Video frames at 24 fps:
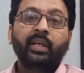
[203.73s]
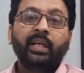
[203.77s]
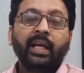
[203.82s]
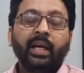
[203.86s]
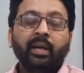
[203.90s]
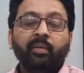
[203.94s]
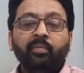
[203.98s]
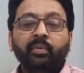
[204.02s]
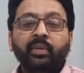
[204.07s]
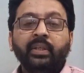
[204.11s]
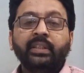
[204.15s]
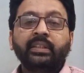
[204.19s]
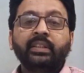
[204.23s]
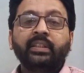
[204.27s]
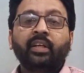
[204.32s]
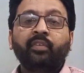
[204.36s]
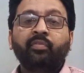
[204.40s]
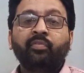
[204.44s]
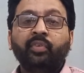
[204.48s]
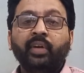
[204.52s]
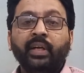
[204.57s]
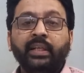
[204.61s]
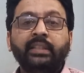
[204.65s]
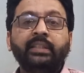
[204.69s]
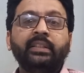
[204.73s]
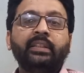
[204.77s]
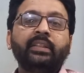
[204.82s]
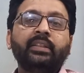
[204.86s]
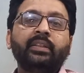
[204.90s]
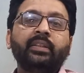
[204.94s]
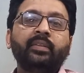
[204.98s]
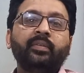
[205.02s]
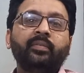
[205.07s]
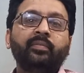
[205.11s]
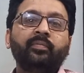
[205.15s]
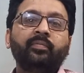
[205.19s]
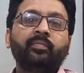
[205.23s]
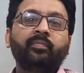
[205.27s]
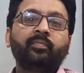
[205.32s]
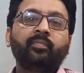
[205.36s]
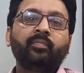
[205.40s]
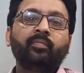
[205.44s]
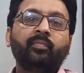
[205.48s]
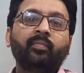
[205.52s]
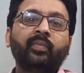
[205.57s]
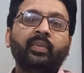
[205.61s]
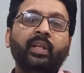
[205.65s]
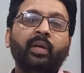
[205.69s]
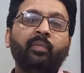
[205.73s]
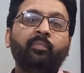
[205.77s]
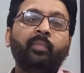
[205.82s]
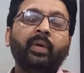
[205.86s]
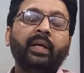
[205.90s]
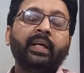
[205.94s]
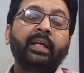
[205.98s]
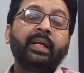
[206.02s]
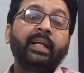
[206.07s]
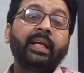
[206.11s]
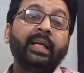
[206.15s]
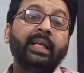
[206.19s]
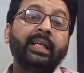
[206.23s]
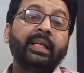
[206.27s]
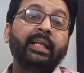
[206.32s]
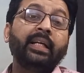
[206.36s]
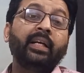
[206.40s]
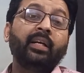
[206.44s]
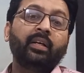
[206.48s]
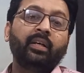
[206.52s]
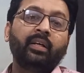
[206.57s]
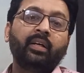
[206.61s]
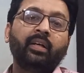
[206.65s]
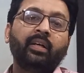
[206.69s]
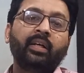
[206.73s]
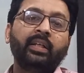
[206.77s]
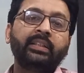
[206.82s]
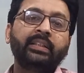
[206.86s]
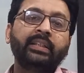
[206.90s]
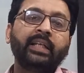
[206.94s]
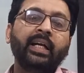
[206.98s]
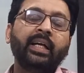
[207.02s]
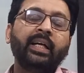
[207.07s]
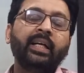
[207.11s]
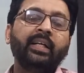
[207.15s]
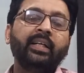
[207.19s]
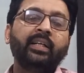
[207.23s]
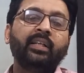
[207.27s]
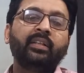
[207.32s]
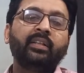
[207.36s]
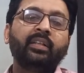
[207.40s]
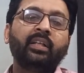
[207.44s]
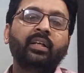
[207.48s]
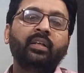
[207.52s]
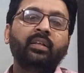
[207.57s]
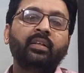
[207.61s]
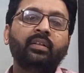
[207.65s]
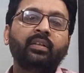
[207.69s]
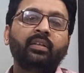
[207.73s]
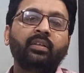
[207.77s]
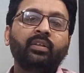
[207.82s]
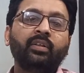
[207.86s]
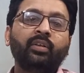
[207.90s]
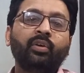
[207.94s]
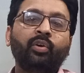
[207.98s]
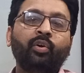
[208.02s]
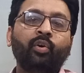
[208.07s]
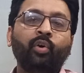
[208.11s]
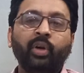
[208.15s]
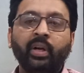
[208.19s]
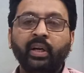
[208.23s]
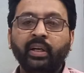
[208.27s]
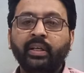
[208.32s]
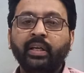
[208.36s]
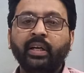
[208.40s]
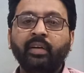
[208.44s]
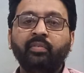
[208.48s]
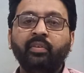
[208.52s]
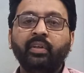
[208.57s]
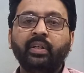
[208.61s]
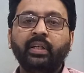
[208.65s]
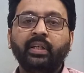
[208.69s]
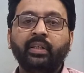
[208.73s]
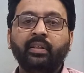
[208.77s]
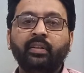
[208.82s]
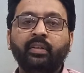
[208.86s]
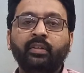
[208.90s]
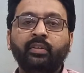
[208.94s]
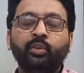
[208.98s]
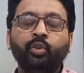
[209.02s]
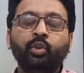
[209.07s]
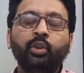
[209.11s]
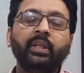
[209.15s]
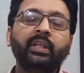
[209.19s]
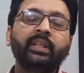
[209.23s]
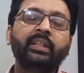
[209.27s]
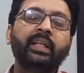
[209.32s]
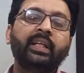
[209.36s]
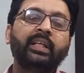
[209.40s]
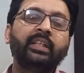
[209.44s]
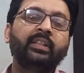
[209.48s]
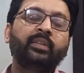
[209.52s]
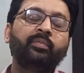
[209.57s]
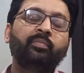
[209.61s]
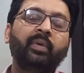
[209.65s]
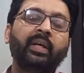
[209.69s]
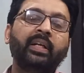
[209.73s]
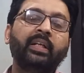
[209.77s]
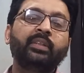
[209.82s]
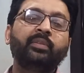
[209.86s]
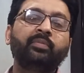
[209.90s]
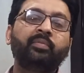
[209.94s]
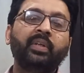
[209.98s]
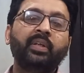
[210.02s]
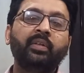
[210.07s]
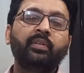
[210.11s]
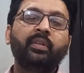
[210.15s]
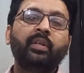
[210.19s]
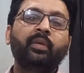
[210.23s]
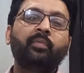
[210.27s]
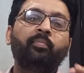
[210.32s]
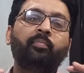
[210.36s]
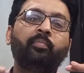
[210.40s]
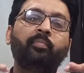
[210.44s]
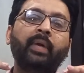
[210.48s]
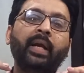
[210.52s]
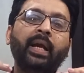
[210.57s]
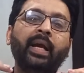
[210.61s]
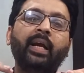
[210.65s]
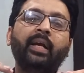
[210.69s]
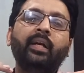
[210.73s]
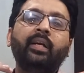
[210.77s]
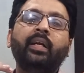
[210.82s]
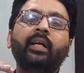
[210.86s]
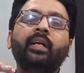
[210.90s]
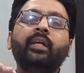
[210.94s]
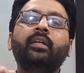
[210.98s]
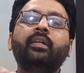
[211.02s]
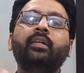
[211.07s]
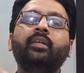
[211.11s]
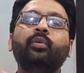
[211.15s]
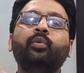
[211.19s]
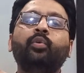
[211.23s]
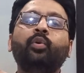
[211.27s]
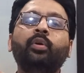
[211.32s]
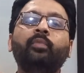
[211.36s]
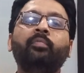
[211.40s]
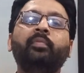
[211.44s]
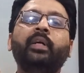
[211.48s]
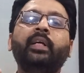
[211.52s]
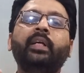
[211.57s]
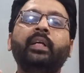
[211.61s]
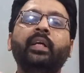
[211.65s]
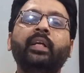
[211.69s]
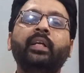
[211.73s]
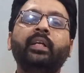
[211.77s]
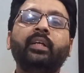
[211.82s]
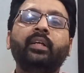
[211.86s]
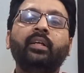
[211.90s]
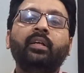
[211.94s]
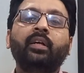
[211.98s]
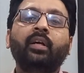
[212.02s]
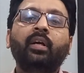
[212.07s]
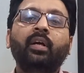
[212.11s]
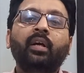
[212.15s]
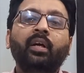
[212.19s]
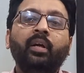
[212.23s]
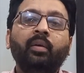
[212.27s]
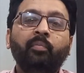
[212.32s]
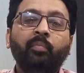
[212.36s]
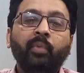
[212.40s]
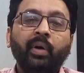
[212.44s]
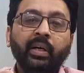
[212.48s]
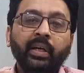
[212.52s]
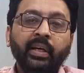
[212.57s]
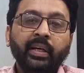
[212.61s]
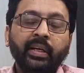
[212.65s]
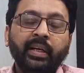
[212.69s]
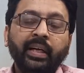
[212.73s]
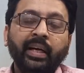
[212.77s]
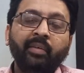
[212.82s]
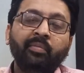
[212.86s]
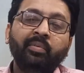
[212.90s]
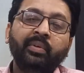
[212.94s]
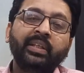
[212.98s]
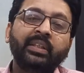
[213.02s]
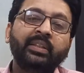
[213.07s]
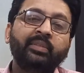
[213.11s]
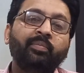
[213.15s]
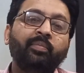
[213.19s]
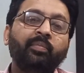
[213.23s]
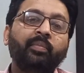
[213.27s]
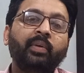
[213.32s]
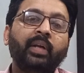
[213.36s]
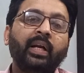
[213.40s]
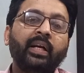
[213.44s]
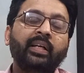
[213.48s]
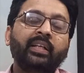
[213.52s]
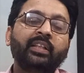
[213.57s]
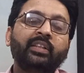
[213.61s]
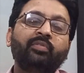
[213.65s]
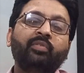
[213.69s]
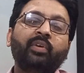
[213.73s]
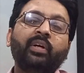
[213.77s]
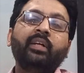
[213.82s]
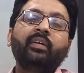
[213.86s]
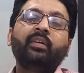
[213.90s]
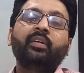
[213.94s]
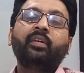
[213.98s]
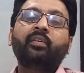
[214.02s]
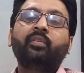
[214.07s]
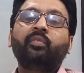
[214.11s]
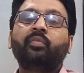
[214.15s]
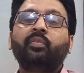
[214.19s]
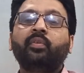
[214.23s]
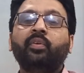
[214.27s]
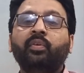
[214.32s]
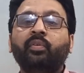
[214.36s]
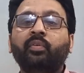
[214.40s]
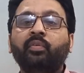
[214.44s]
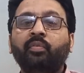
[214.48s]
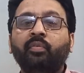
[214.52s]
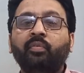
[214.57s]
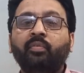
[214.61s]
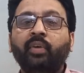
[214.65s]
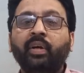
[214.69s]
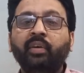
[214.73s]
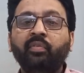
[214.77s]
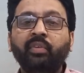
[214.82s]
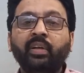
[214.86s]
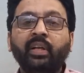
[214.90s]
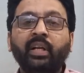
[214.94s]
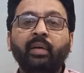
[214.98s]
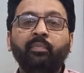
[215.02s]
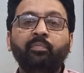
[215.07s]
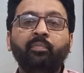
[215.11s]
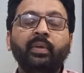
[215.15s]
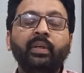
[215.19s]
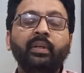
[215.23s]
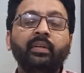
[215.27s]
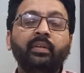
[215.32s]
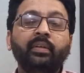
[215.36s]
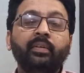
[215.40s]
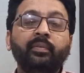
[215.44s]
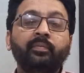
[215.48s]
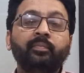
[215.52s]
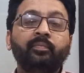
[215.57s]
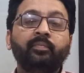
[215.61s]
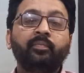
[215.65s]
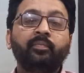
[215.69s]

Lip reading: Diabetes affects the bacteria residing in the oral cavity. Usually there is balance with the bad and good bacteria. But in diabetes mellitus, what will happen?